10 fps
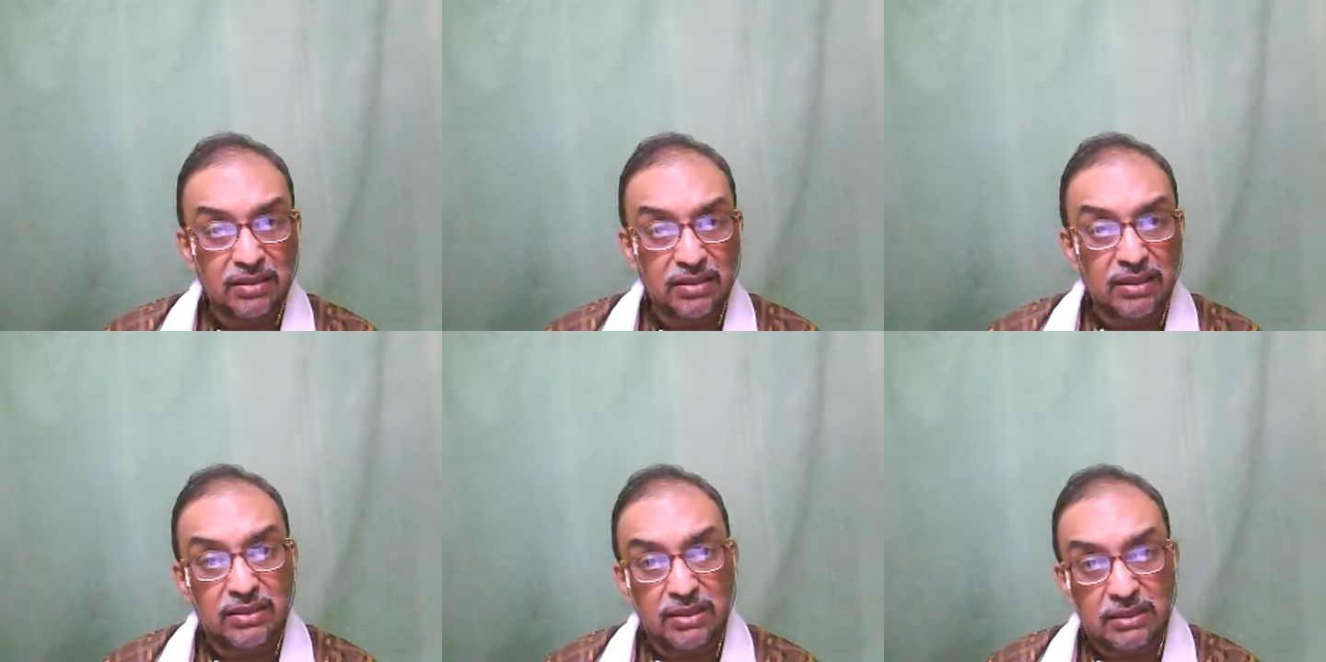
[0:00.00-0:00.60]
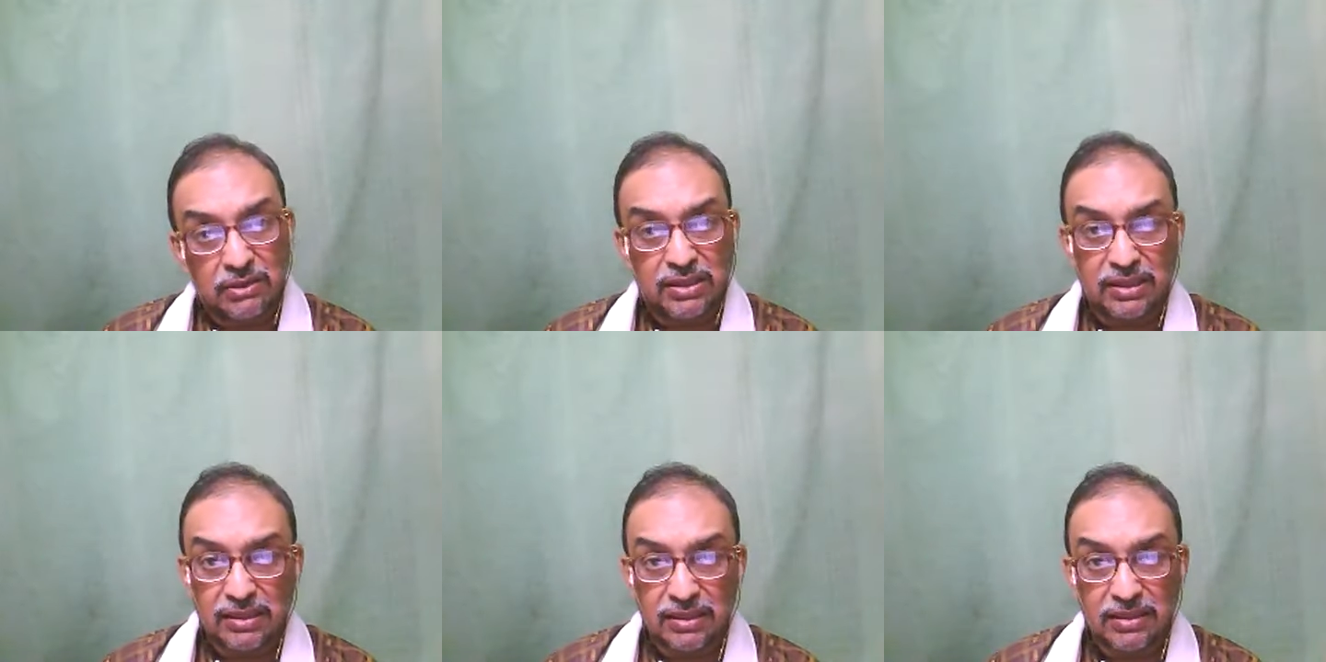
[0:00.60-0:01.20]
incurs
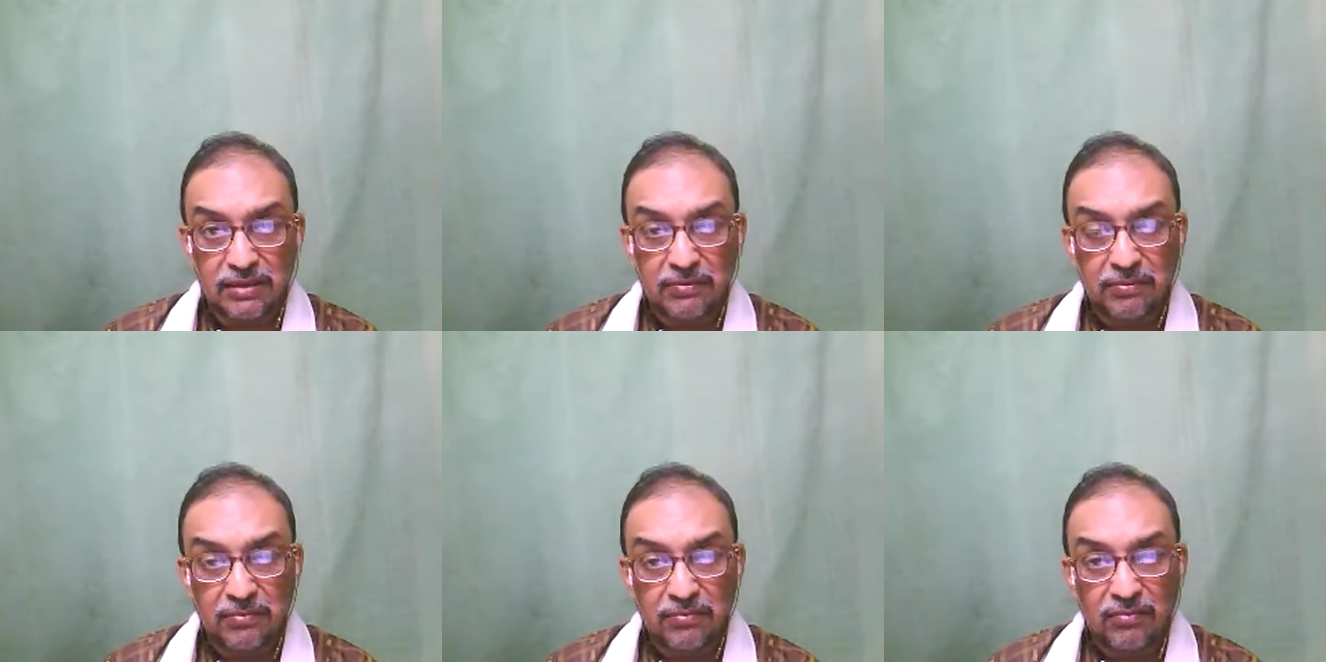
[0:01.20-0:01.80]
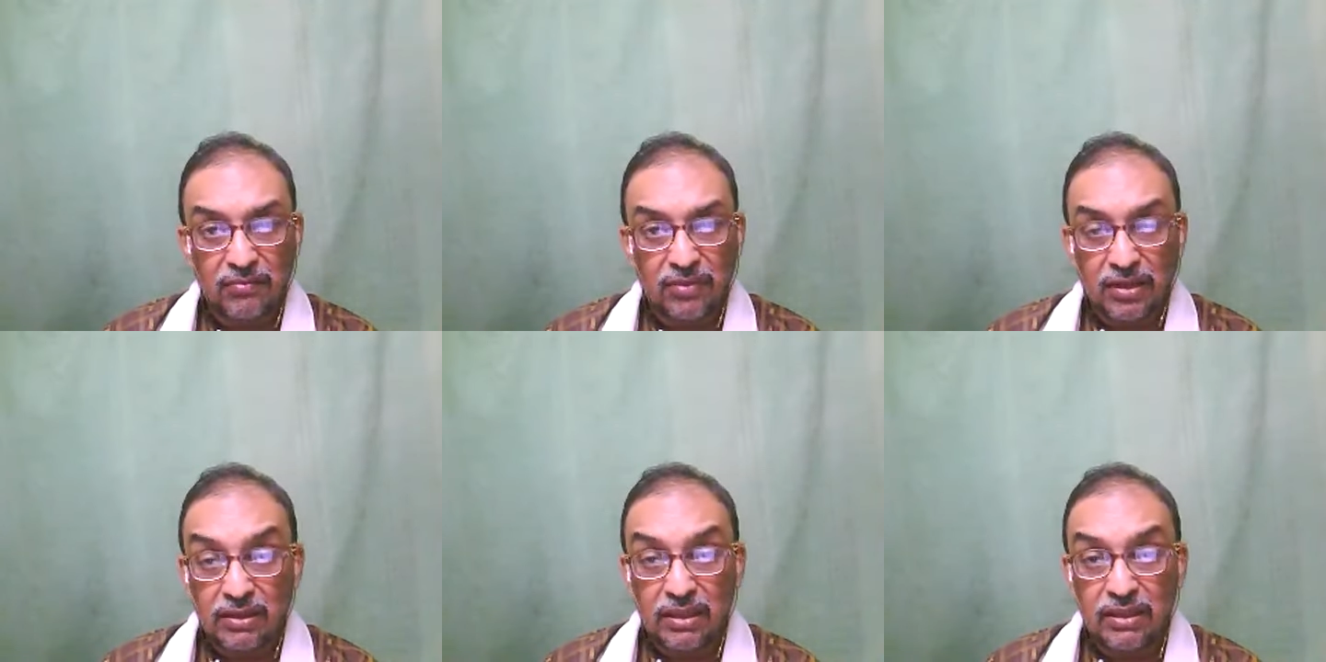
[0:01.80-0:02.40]
losses,
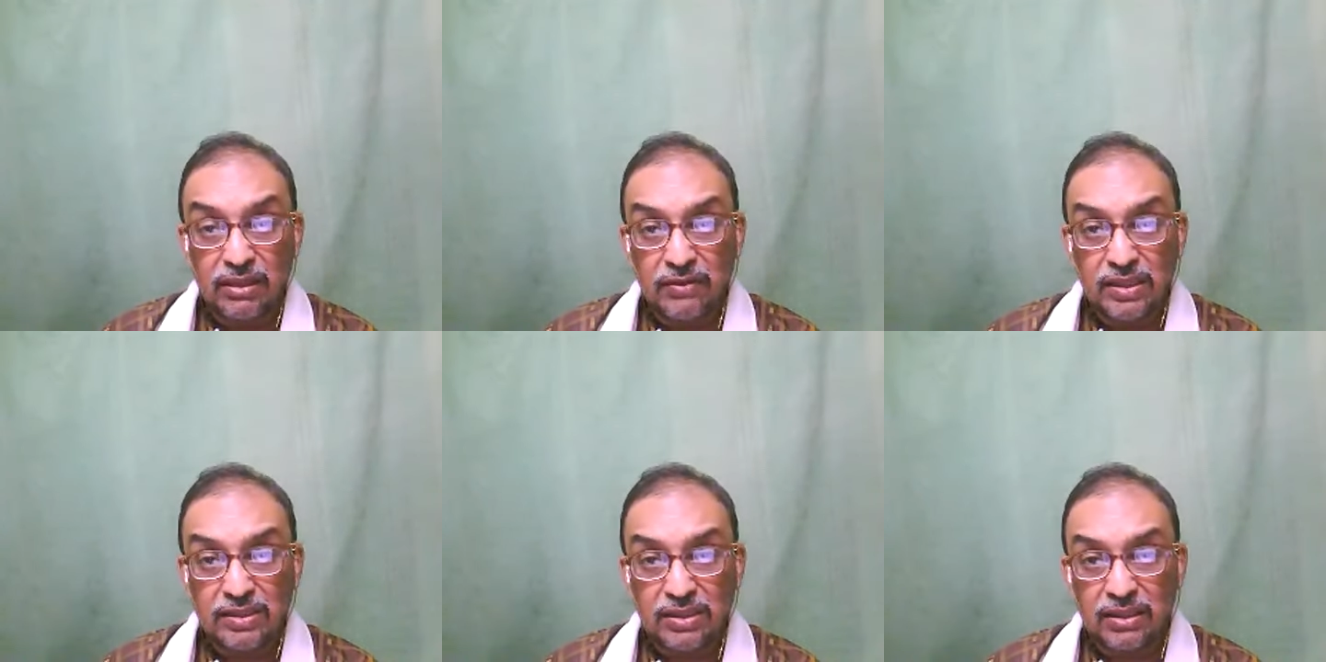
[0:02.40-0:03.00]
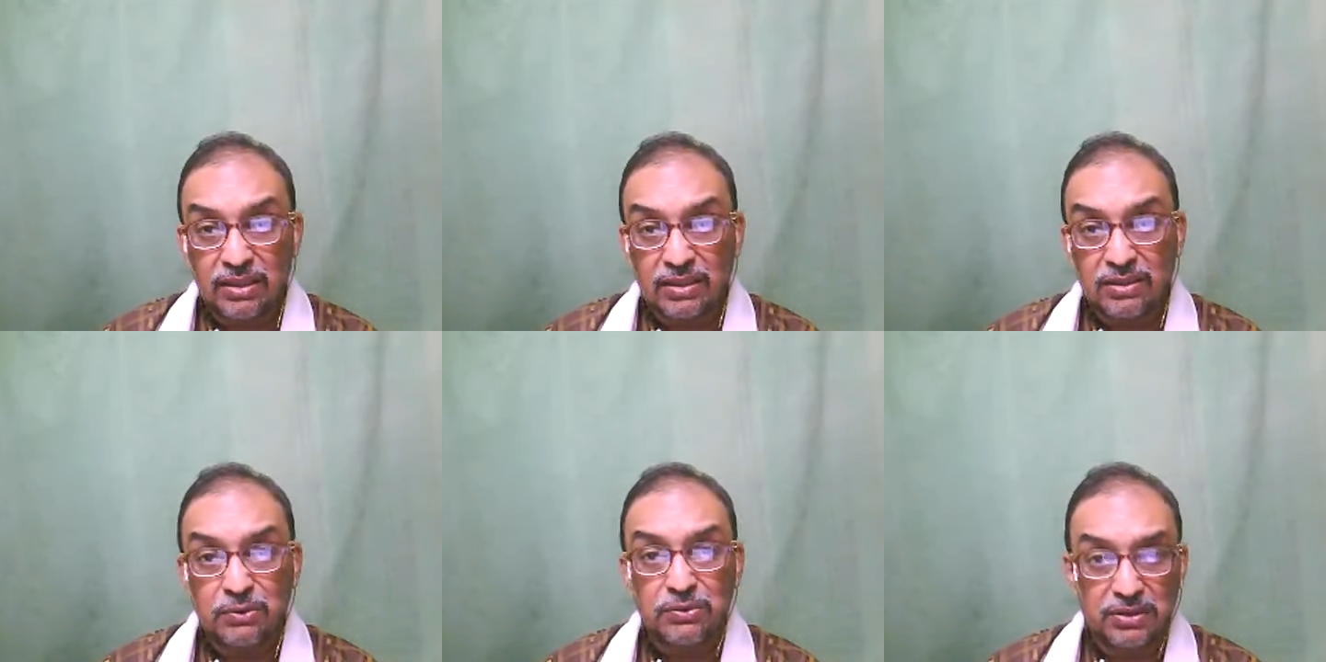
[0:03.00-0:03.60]
the investor
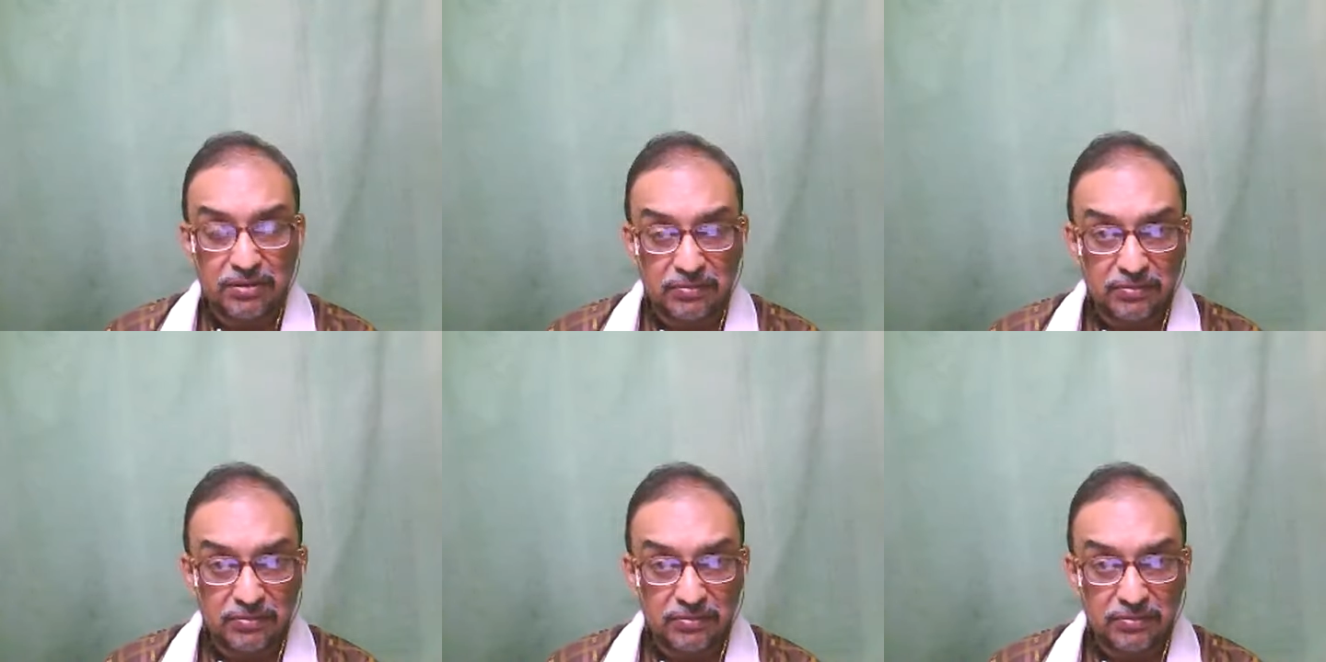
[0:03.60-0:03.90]
doesn't lose.